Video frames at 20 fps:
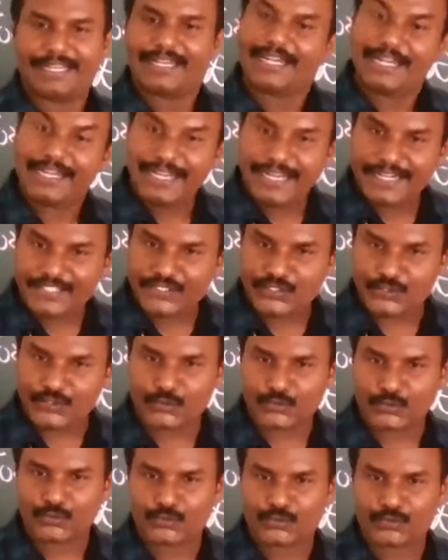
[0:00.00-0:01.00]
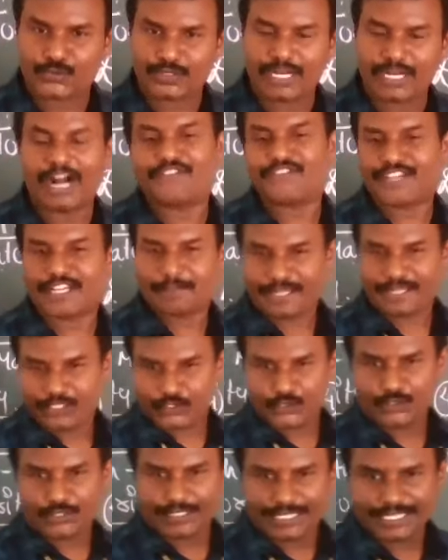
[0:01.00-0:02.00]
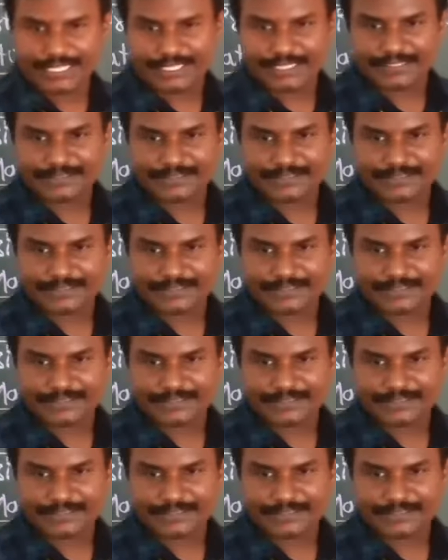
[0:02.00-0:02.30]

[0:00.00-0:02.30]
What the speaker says: leads to, after maturity,